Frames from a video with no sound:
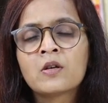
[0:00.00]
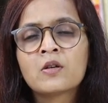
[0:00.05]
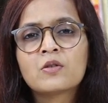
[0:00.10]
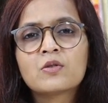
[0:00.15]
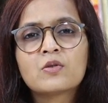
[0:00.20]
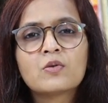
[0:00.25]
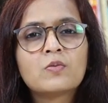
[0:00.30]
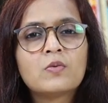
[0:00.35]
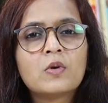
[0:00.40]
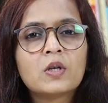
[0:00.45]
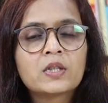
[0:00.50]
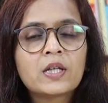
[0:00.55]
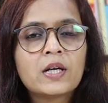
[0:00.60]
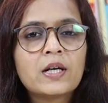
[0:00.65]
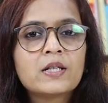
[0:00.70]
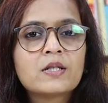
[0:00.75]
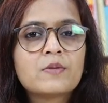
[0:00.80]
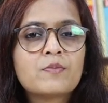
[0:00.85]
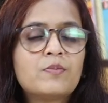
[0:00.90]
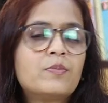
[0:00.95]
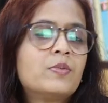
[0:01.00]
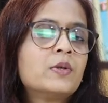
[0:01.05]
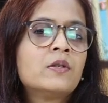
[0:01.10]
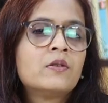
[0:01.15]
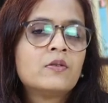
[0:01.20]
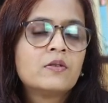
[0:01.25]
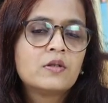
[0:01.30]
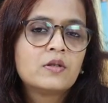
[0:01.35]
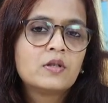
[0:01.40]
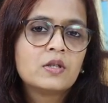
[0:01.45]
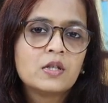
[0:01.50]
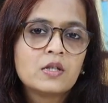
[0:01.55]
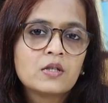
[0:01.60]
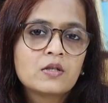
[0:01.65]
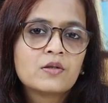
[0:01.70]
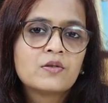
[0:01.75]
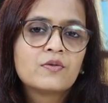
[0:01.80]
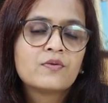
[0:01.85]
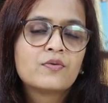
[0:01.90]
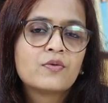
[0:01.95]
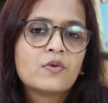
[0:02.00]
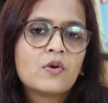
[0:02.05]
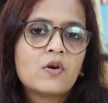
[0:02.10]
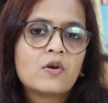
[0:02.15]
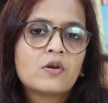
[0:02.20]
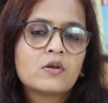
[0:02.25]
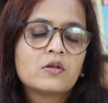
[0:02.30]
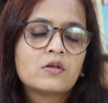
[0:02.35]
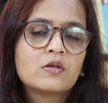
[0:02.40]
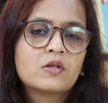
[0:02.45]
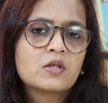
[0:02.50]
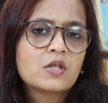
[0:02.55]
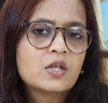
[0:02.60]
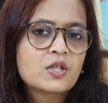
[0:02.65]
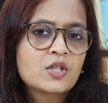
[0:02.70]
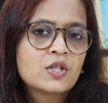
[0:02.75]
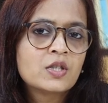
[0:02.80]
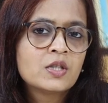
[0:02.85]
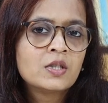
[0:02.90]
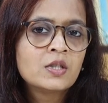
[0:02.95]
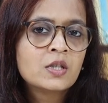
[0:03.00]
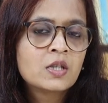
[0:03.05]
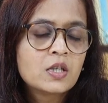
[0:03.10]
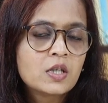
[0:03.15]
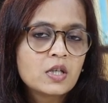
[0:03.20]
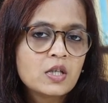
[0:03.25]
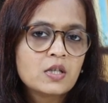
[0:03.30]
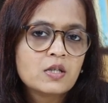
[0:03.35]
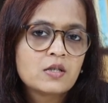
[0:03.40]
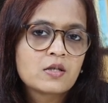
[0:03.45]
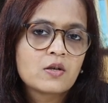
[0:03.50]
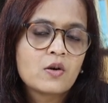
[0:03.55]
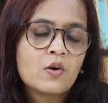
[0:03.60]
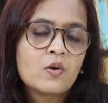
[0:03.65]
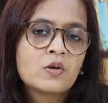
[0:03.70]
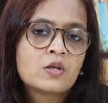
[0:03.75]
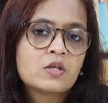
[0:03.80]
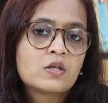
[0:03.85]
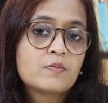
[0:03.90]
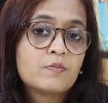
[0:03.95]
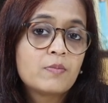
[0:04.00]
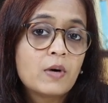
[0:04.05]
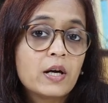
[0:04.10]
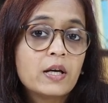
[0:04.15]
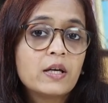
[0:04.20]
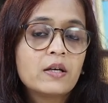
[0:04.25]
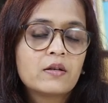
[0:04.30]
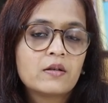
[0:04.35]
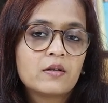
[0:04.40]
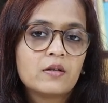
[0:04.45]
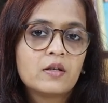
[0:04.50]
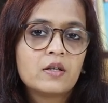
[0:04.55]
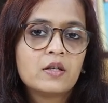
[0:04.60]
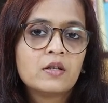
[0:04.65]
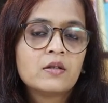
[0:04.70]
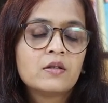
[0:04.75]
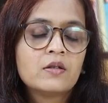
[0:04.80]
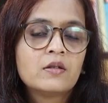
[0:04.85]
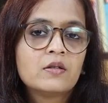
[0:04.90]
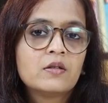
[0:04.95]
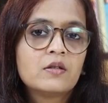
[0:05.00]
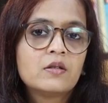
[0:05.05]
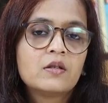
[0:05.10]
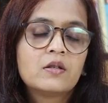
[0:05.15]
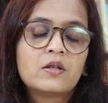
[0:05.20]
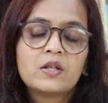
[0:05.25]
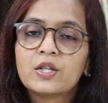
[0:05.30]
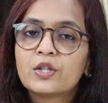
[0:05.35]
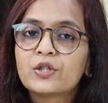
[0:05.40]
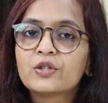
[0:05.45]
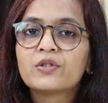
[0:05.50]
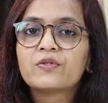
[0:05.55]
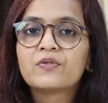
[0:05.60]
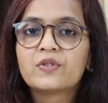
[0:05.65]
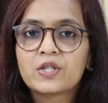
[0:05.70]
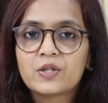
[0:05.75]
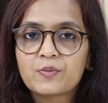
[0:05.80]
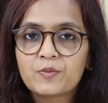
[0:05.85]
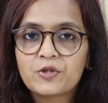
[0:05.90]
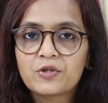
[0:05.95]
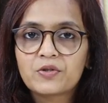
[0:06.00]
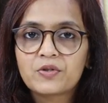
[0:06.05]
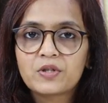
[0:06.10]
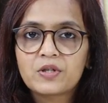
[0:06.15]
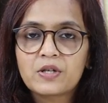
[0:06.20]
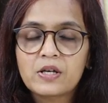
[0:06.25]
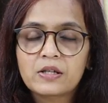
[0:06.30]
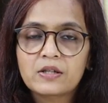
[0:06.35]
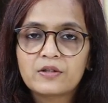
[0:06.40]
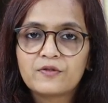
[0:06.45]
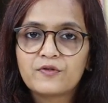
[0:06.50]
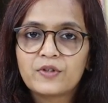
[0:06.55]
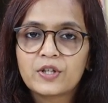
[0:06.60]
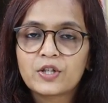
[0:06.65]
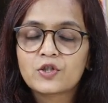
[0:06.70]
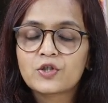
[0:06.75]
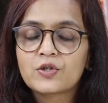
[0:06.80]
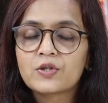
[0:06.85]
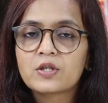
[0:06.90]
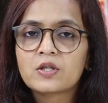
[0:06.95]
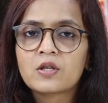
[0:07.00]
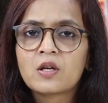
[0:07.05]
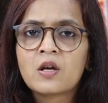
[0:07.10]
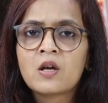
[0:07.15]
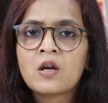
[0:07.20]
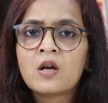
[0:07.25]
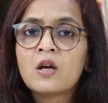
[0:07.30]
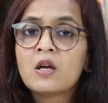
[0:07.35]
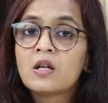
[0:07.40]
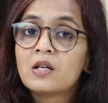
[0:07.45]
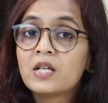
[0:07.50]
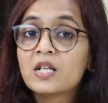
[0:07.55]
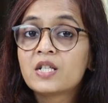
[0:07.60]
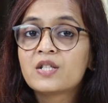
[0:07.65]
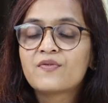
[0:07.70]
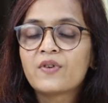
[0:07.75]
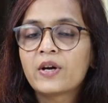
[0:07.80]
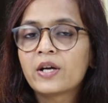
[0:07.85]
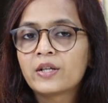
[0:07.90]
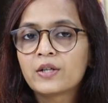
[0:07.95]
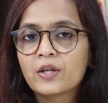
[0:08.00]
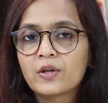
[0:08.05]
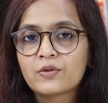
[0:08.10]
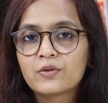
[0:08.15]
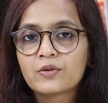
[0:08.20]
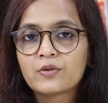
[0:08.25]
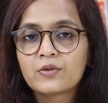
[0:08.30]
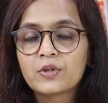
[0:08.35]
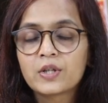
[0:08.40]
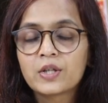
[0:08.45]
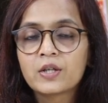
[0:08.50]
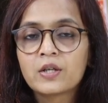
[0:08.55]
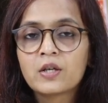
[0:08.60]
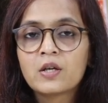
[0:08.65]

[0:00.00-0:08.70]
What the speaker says: So what has been the reason for such an increase or spike in the rate of respiratory tract infections? Let's find out today.